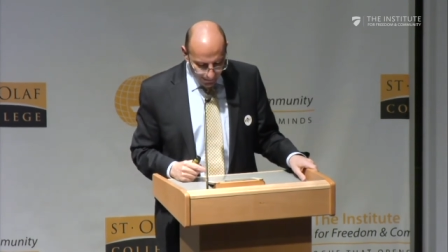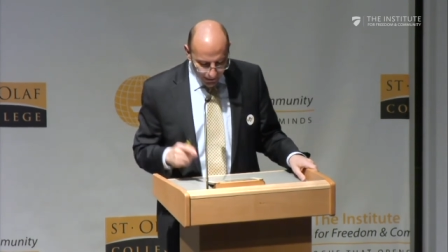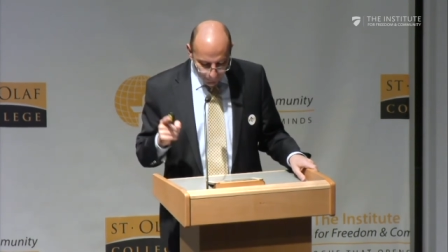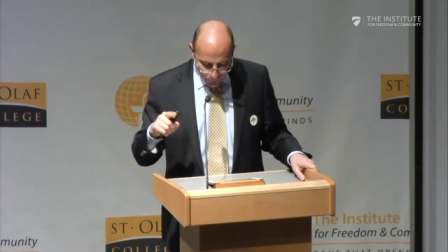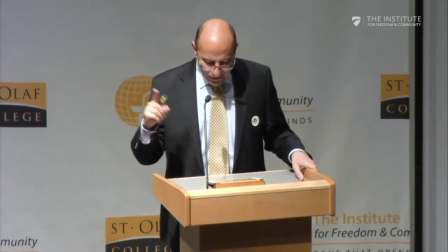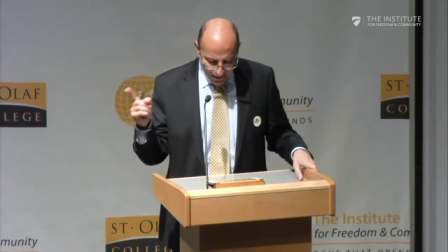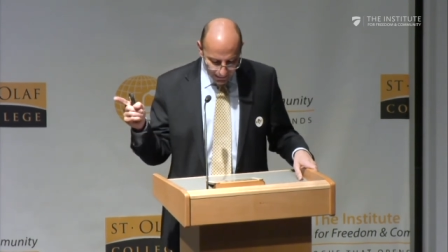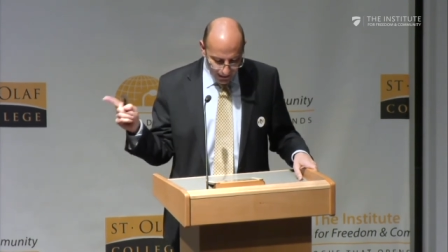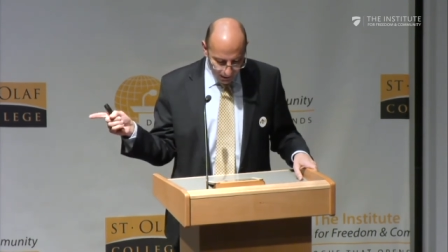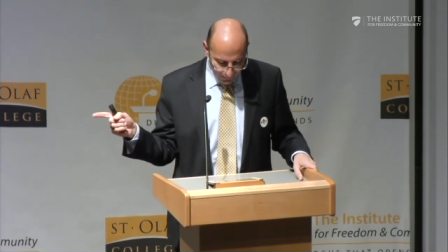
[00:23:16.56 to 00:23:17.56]
In the
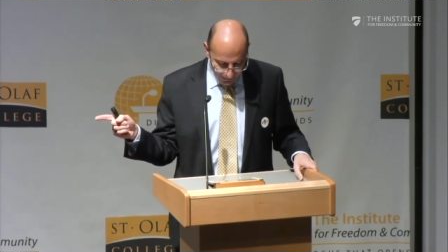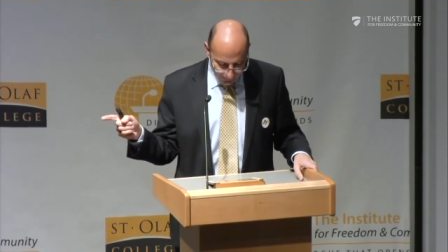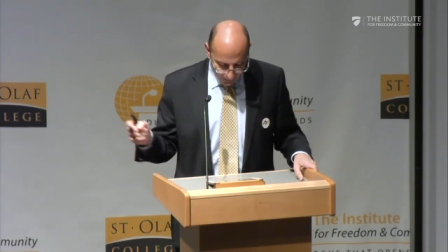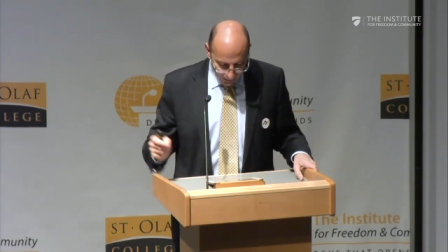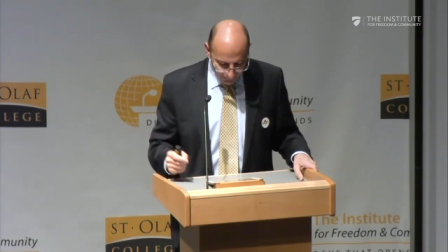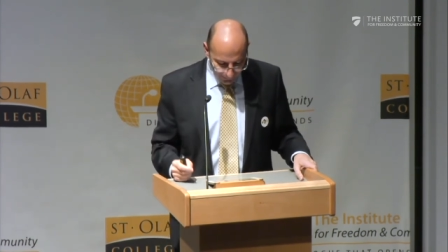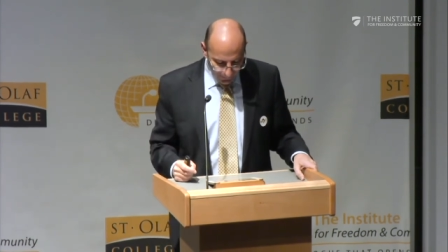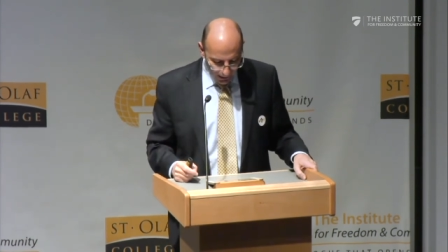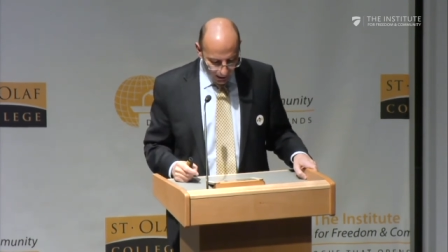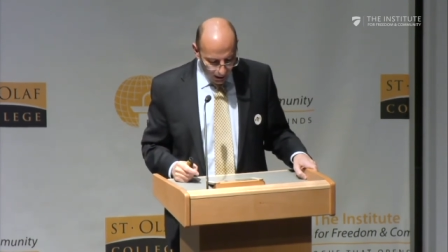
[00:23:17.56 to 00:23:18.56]
post-Saddam era,
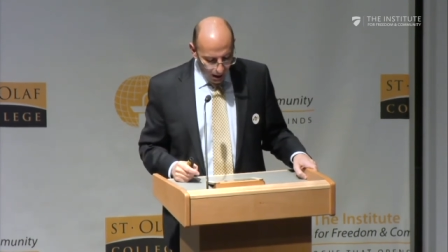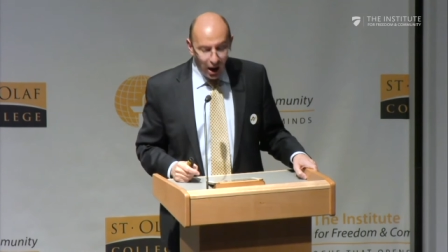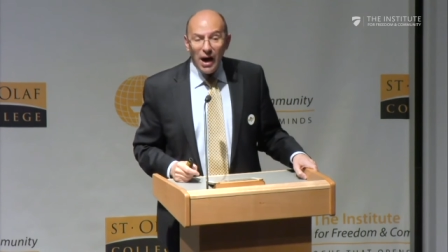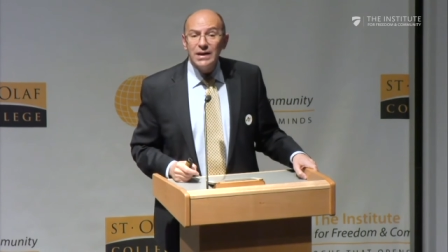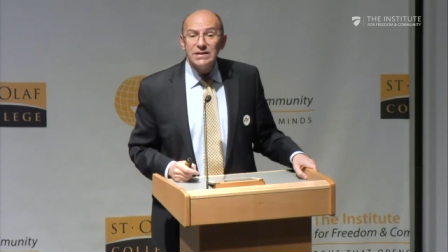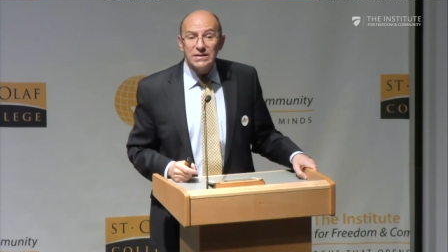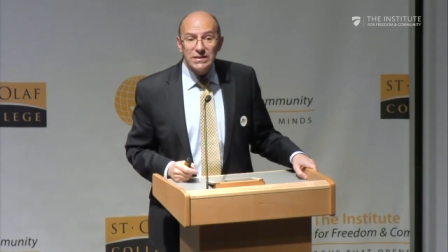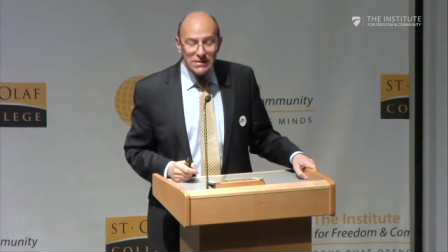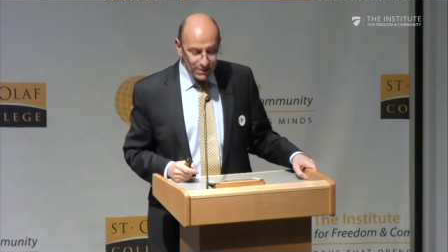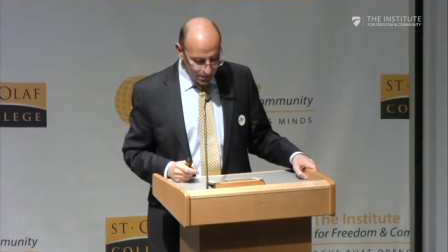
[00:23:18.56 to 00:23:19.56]

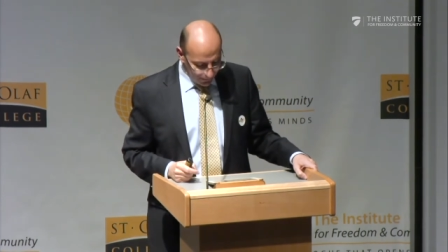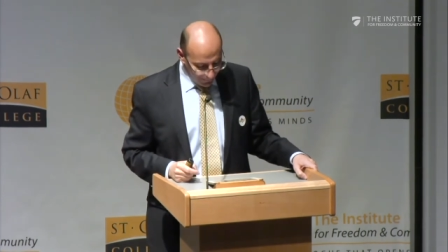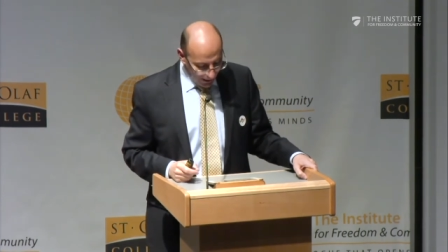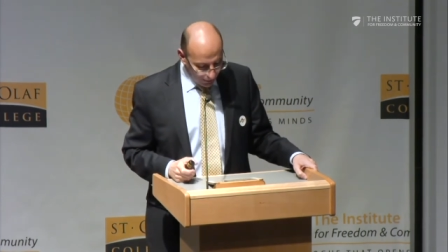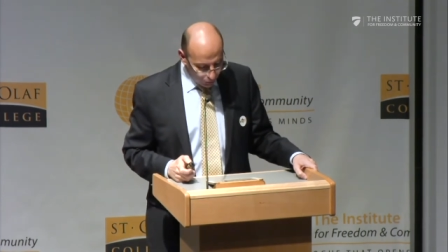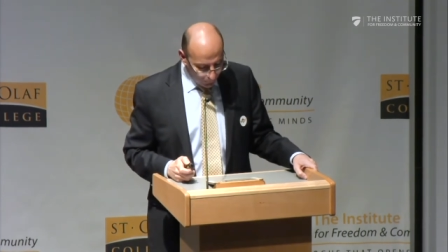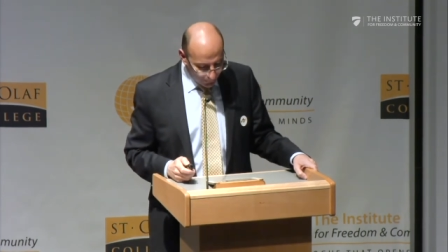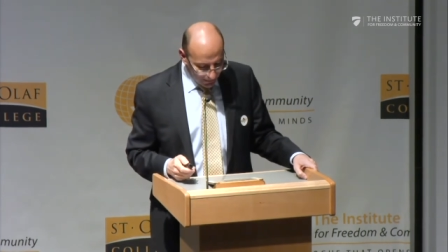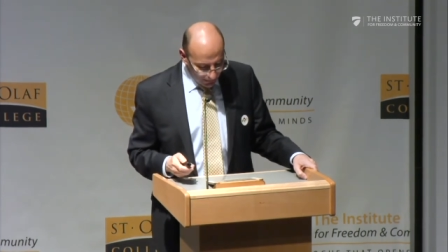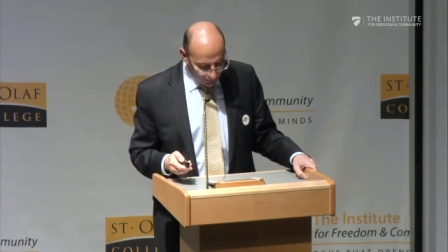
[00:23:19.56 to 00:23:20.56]
ISIS
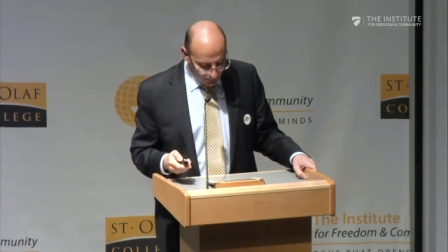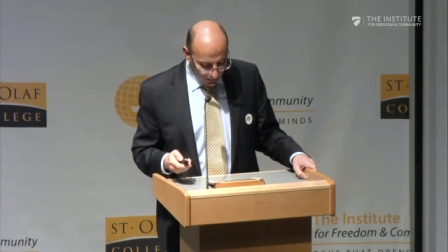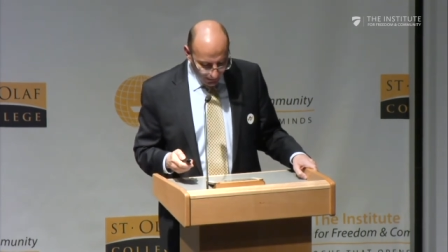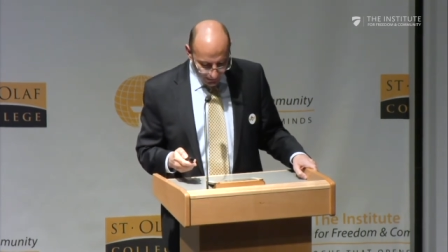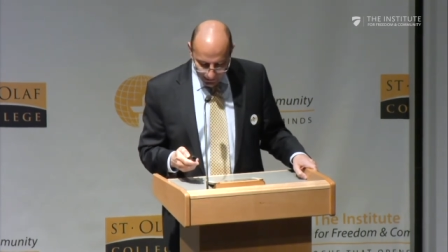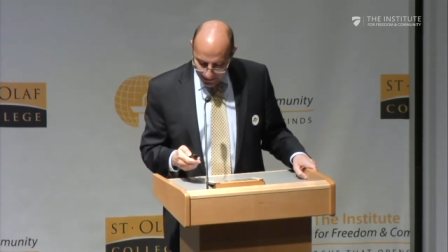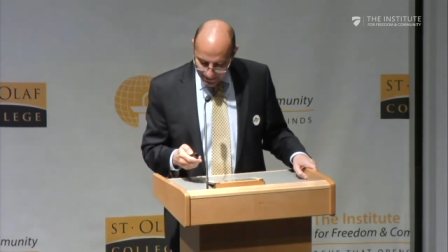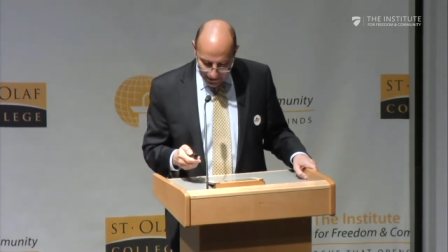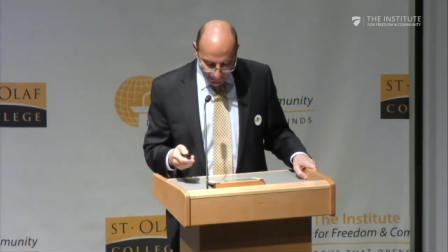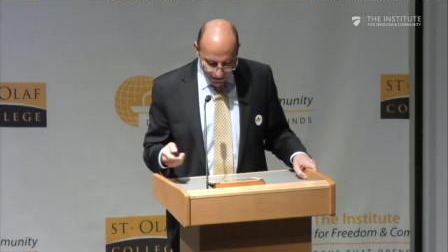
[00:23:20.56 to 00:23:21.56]
adopted the
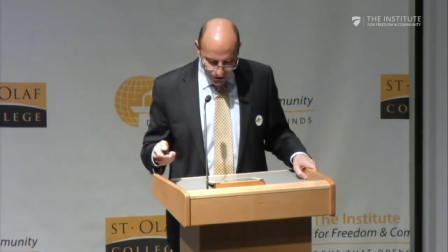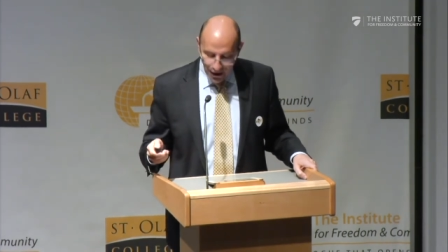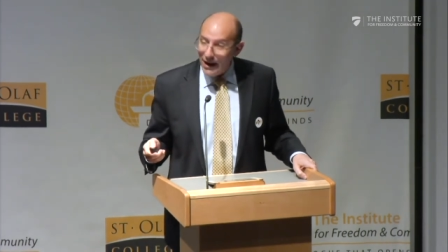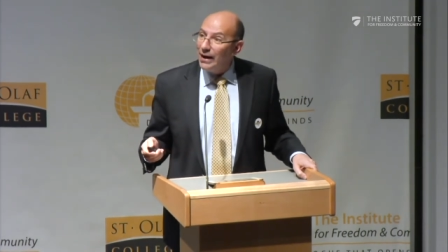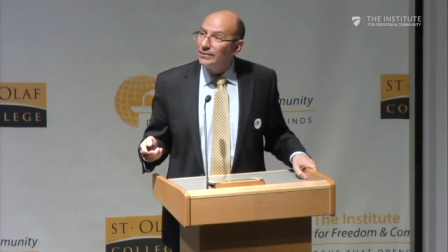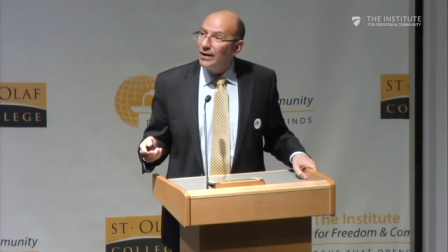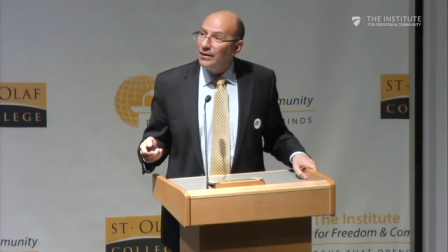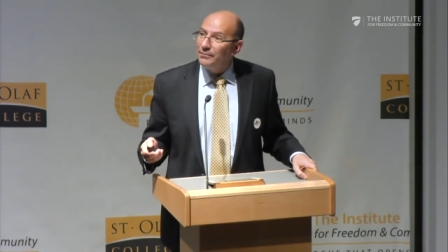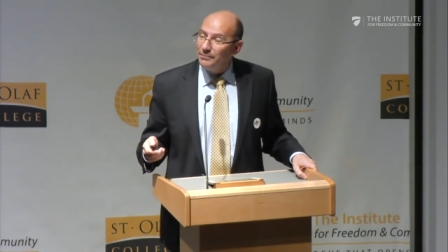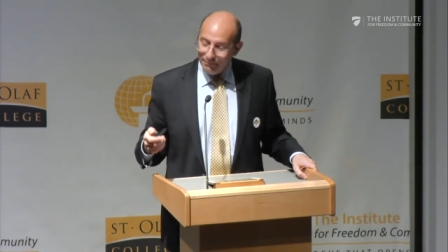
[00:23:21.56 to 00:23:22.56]
Islamic Shahada,